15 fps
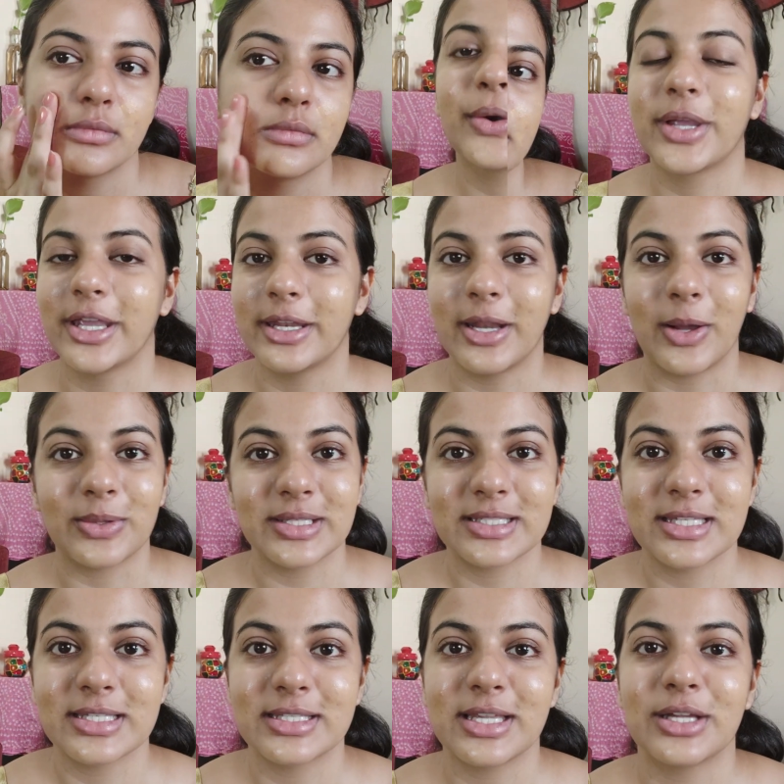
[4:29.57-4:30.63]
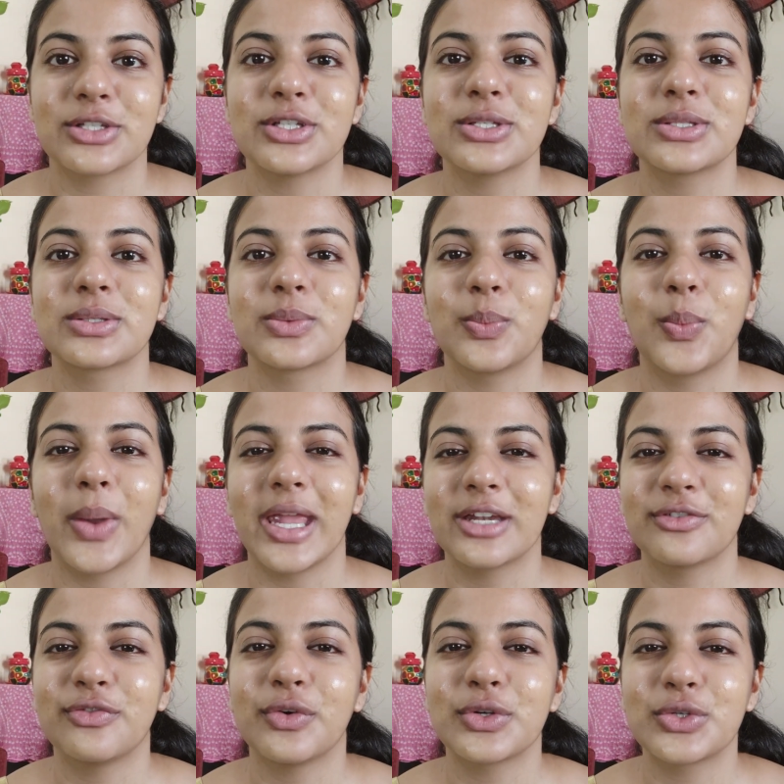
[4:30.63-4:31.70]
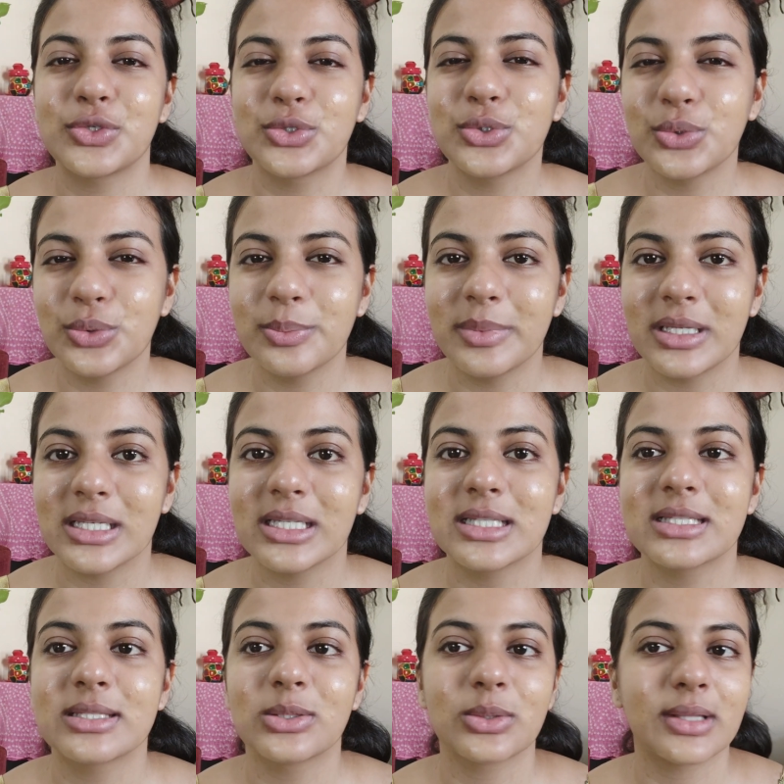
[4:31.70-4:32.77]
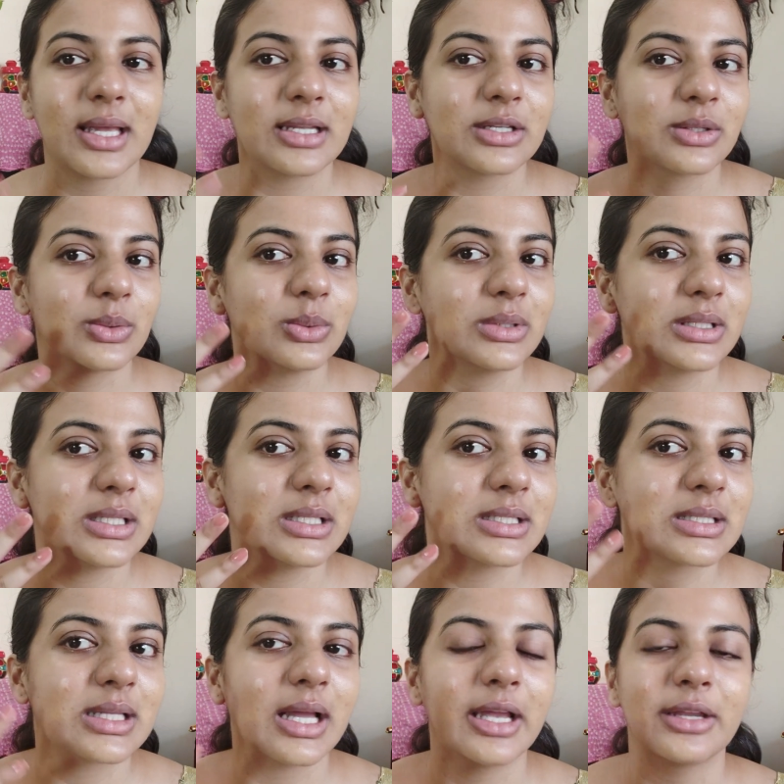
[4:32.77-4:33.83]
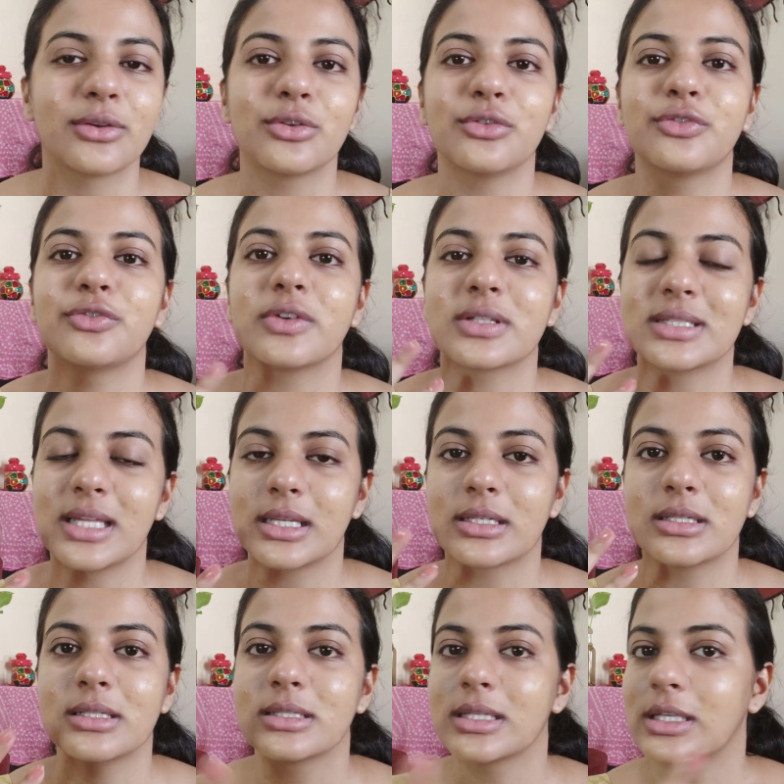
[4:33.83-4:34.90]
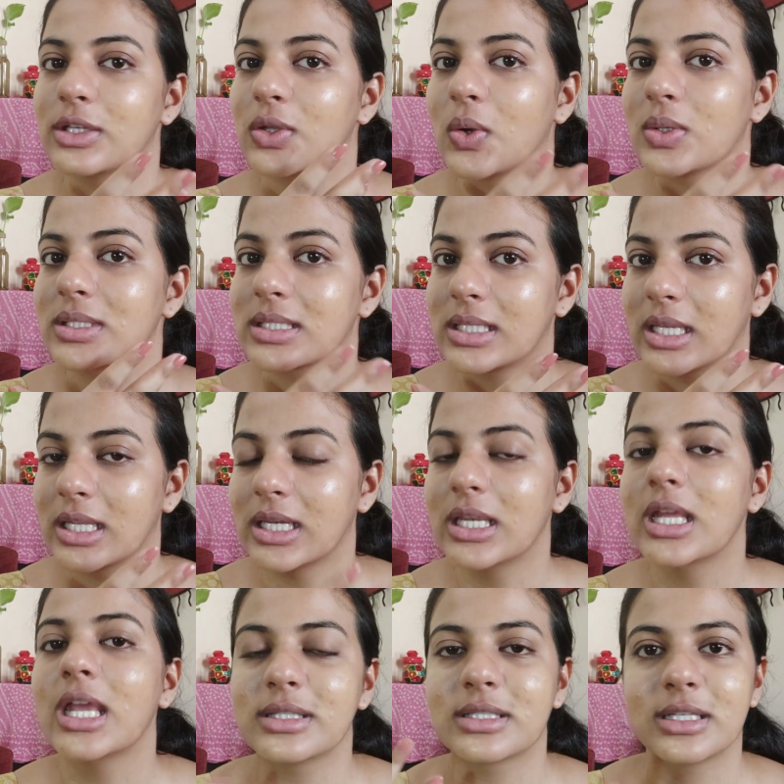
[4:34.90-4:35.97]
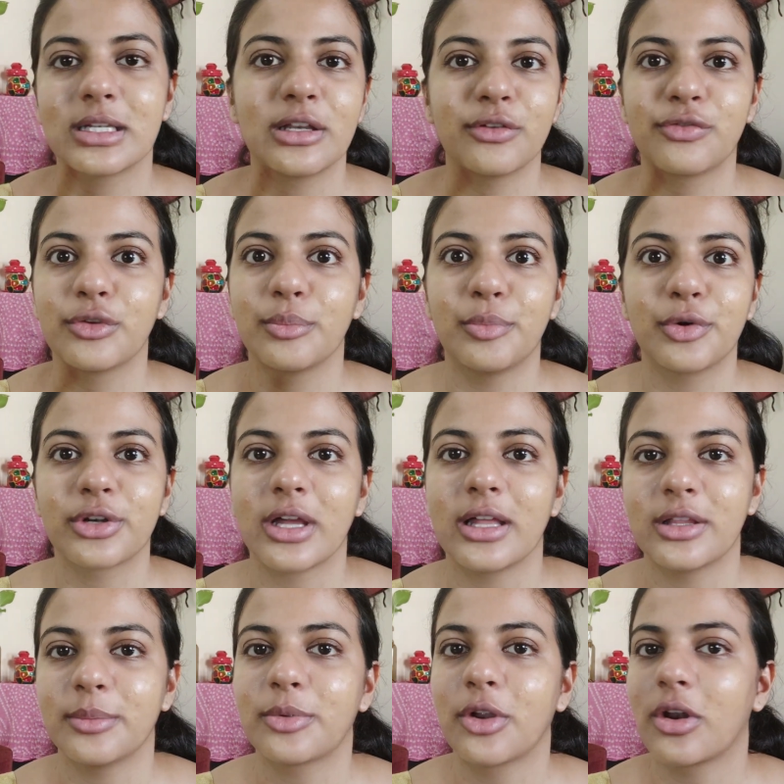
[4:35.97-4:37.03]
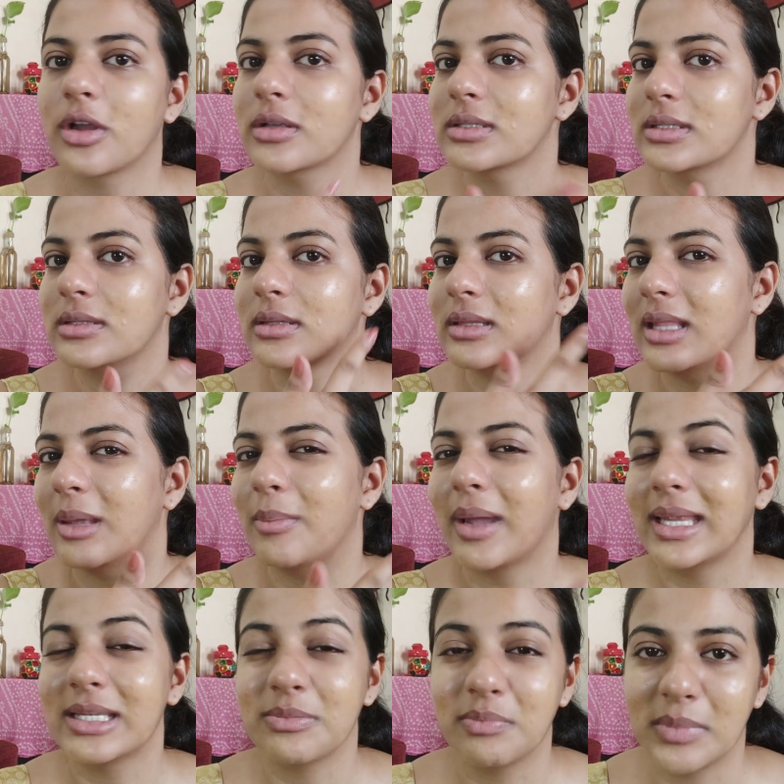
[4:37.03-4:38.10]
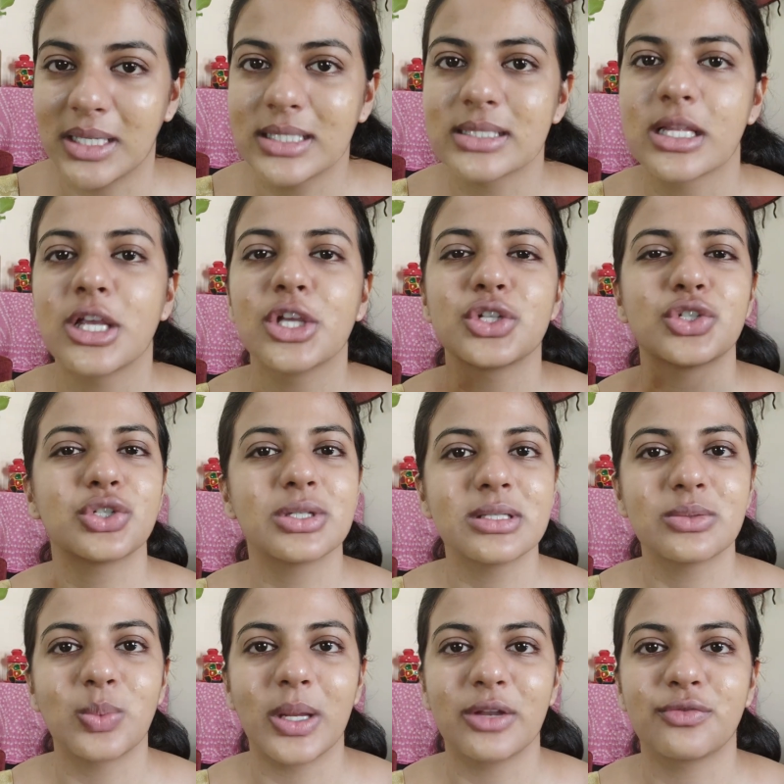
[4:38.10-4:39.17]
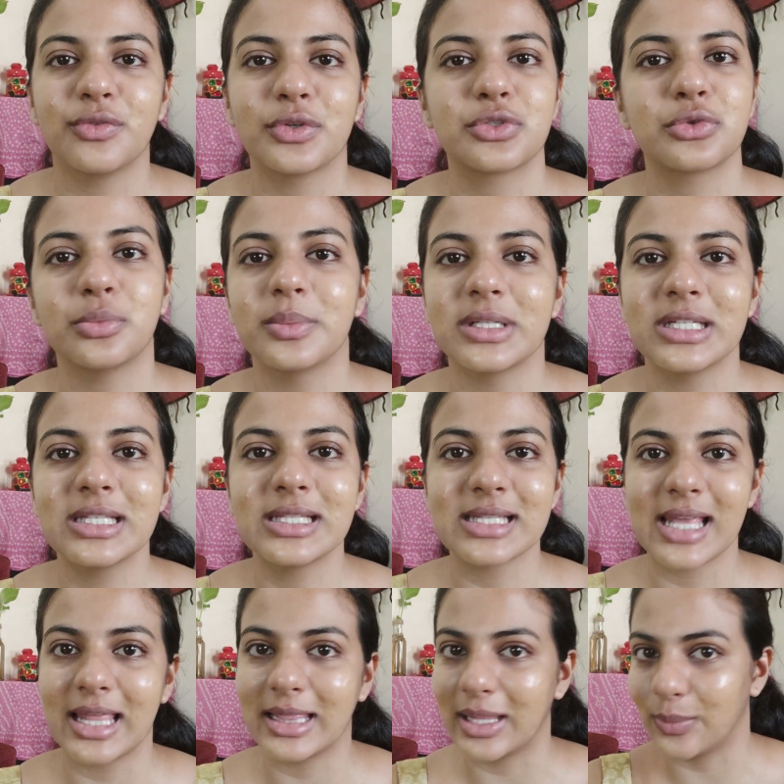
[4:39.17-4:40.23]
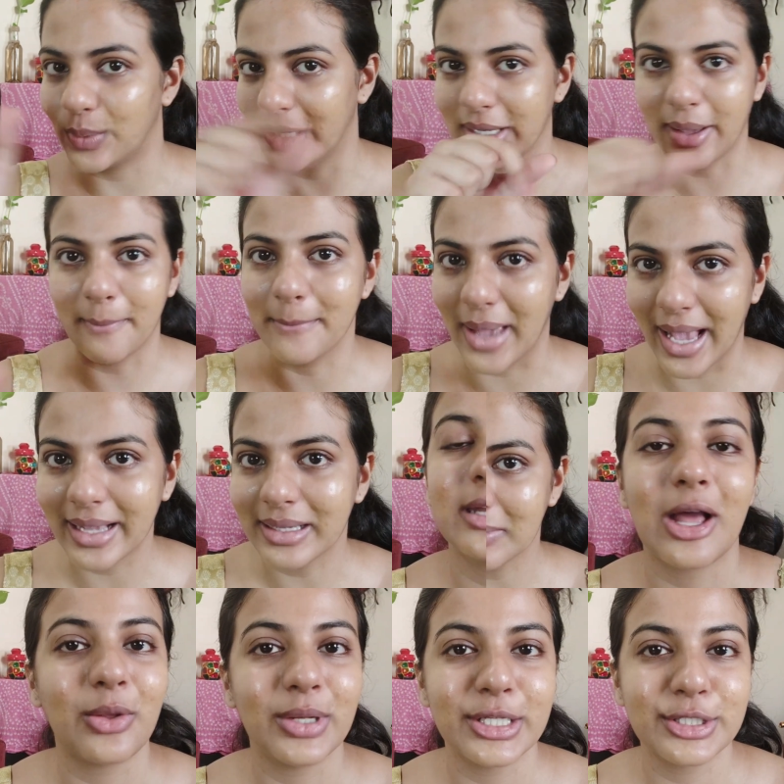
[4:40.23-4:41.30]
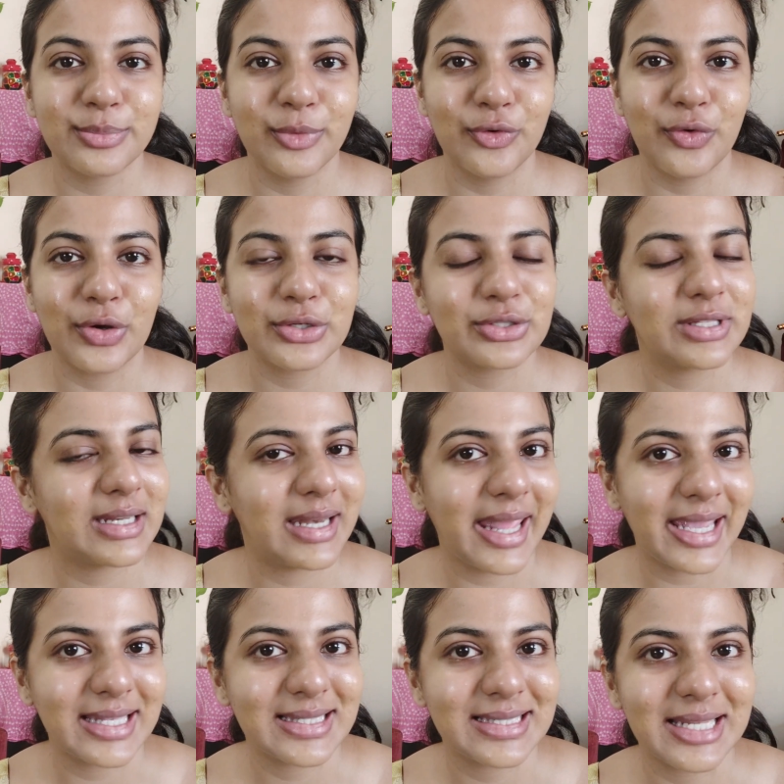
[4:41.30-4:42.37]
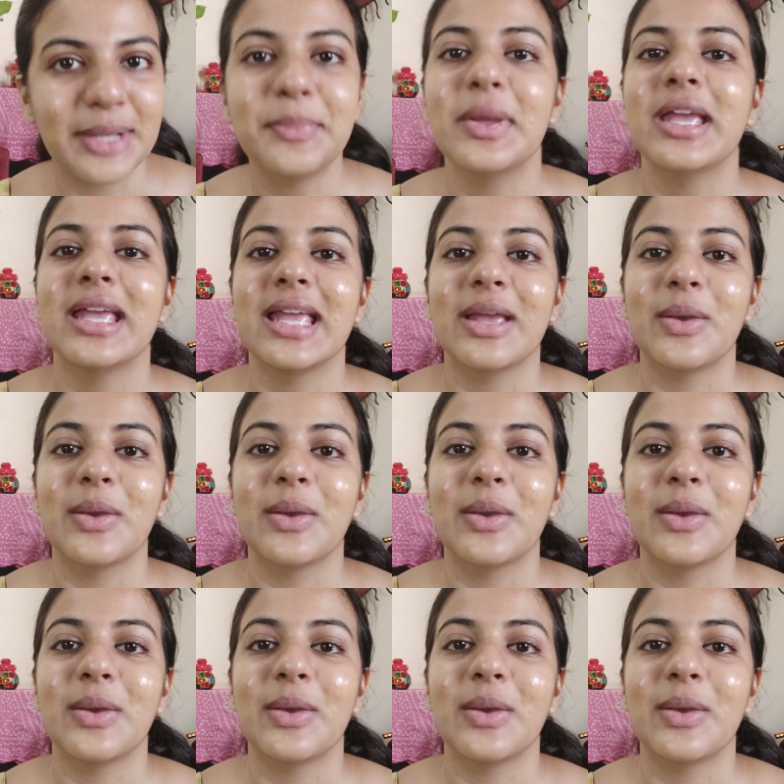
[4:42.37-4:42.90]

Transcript: Okay, now this is done. Just wait for 2 minutes so that this kind of settles in your skin. Instantly, if you put other products, they might mix. So just wait for 2 minutes and then we'll come back. Now let's move on to the next step.